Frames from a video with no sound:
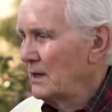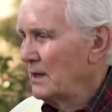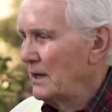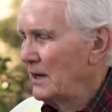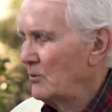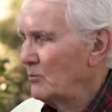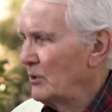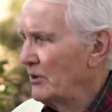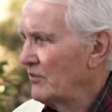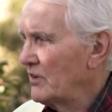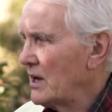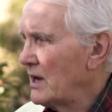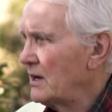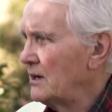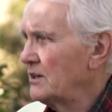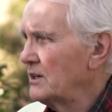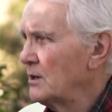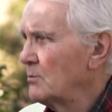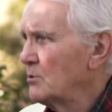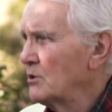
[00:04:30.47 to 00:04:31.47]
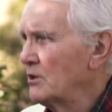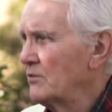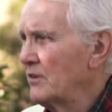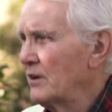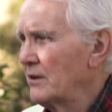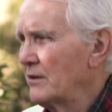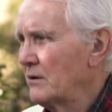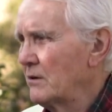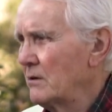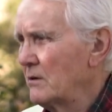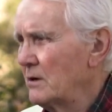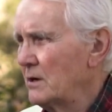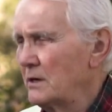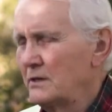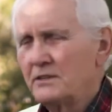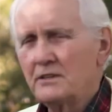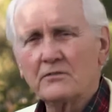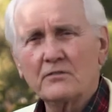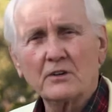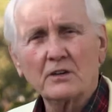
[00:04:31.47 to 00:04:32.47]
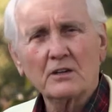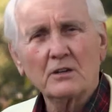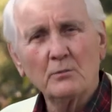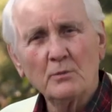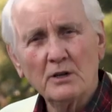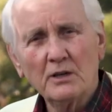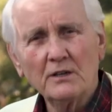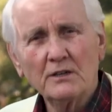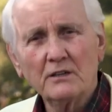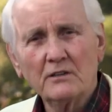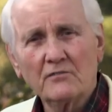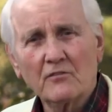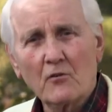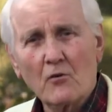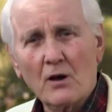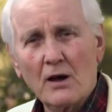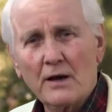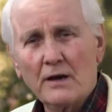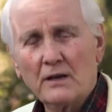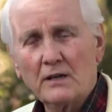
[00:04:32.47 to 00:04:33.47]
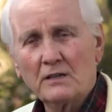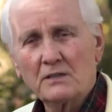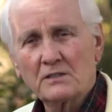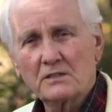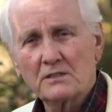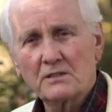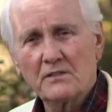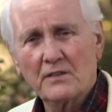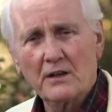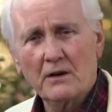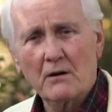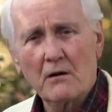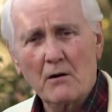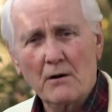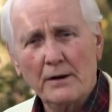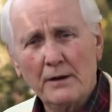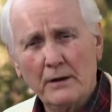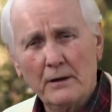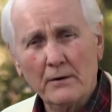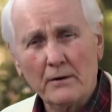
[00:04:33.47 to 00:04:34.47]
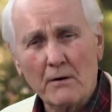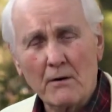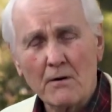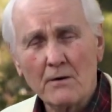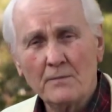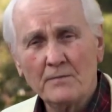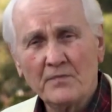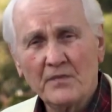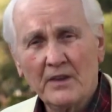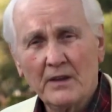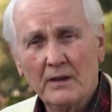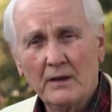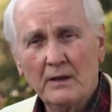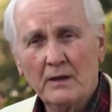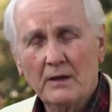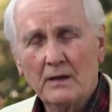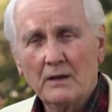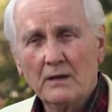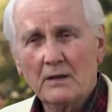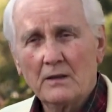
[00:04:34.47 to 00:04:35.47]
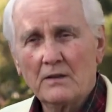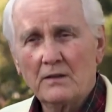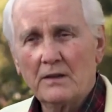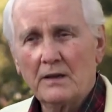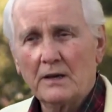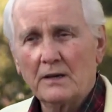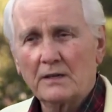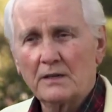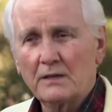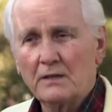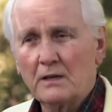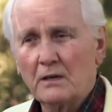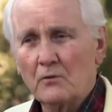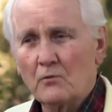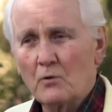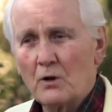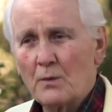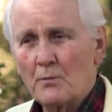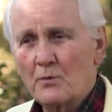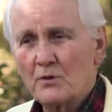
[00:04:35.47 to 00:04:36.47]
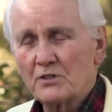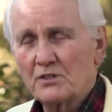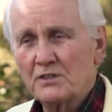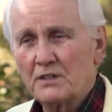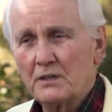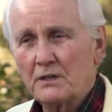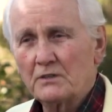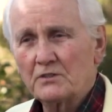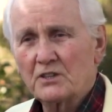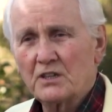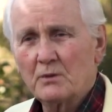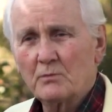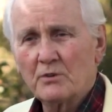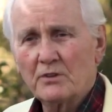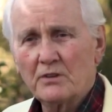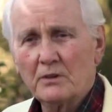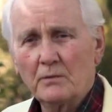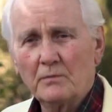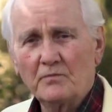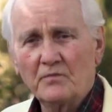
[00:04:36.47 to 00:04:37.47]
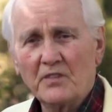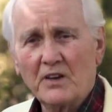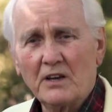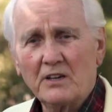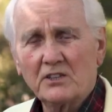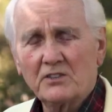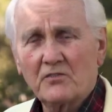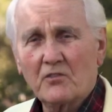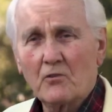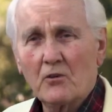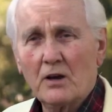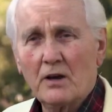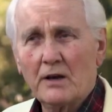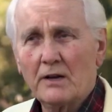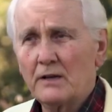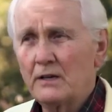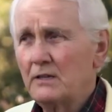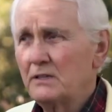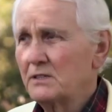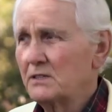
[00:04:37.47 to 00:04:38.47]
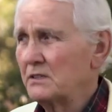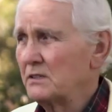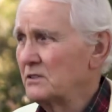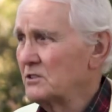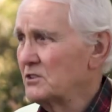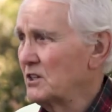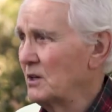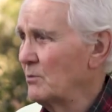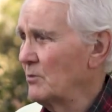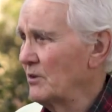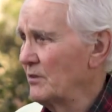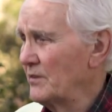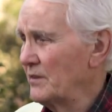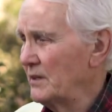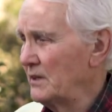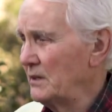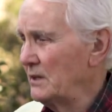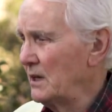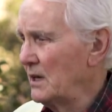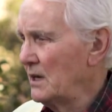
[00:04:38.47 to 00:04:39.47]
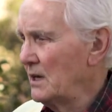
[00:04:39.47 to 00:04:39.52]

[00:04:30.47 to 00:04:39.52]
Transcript: And we've got a number of other different camellia varieties that are here that represent some of the nice varieties and some of the